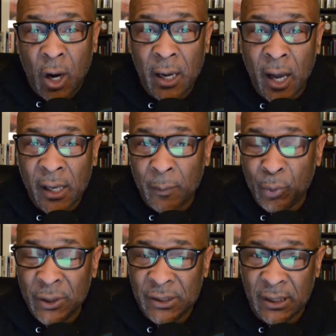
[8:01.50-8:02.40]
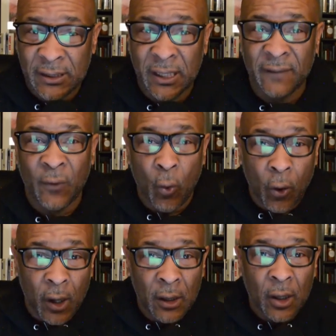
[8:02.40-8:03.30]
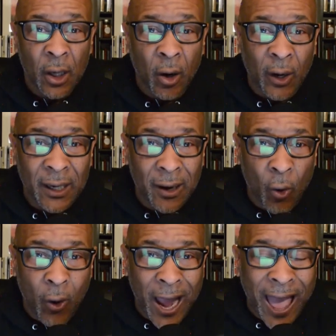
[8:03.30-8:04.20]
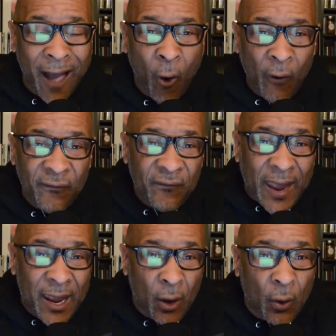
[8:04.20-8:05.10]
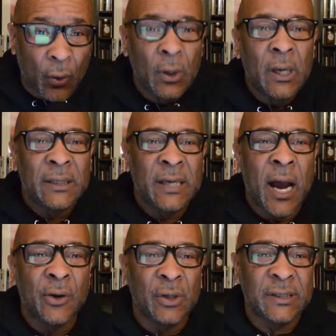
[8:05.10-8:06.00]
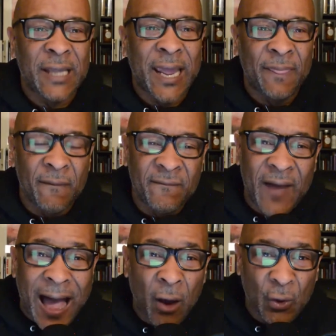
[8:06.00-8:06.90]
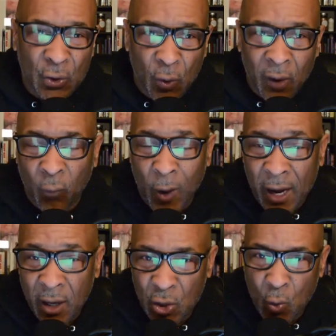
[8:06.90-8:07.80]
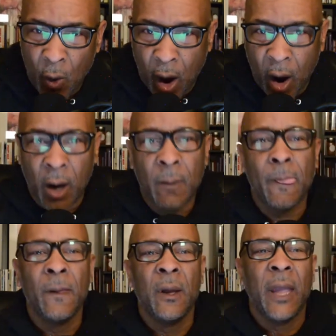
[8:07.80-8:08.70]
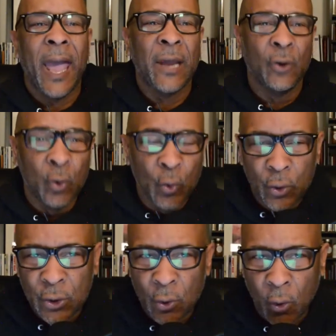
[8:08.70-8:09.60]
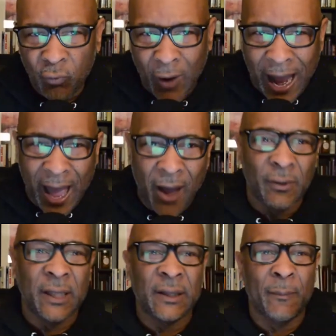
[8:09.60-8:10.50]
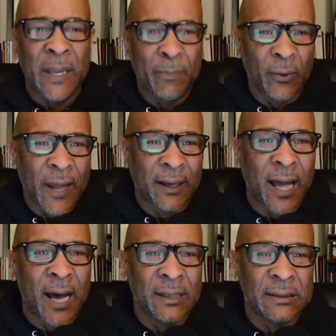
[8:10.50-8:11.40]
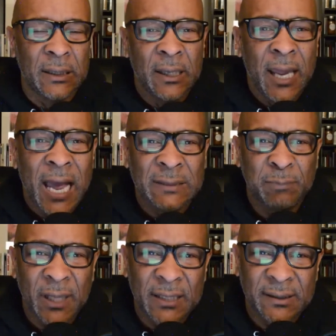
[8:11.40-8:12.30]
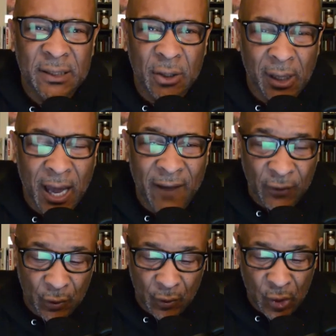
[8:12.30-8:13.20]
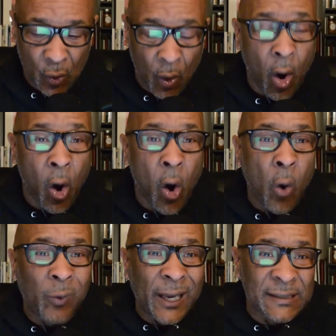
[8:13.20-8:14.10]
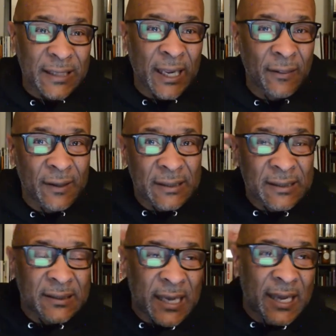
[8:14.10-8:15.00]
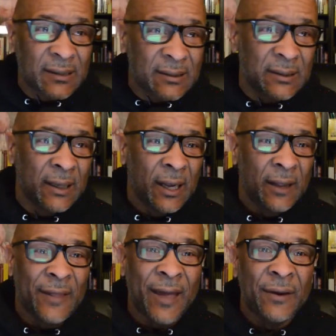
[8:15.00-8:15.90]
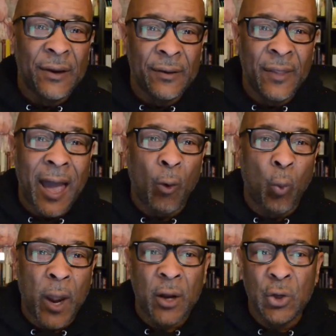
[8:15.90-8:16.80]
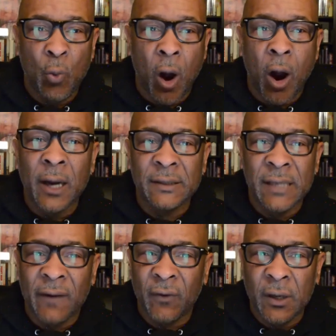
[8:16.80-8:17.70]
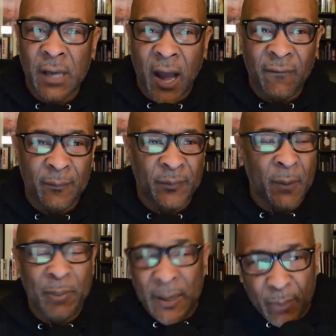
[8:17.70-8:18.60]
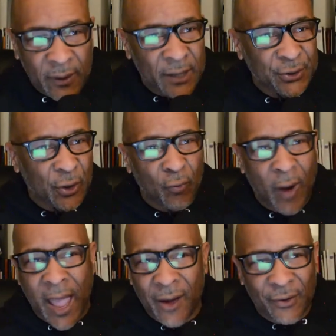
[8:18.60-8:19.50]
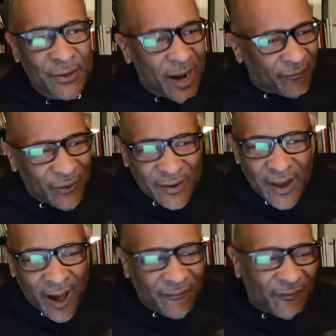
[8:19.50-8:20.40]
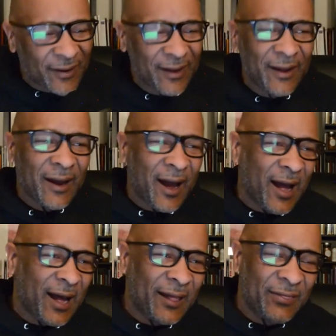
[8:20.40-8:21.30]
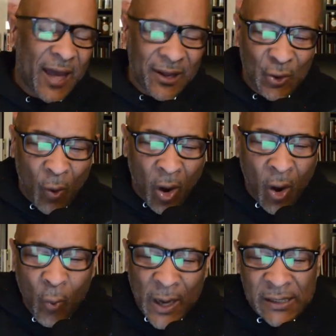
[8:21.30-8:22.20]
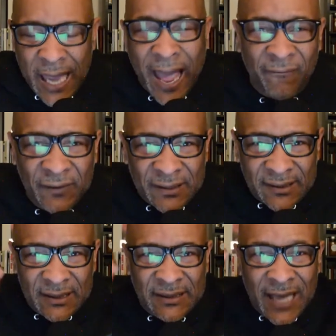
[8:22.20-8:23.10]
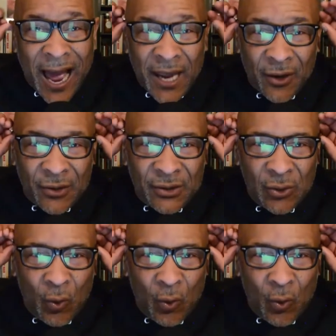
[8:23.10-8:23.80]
unappreciative or fail to understand the value of where you are and who you're around and the people that God has placed in your life. You are always in this sense that where you are is never enough. The people that you're around are never enough, that you always have this desire to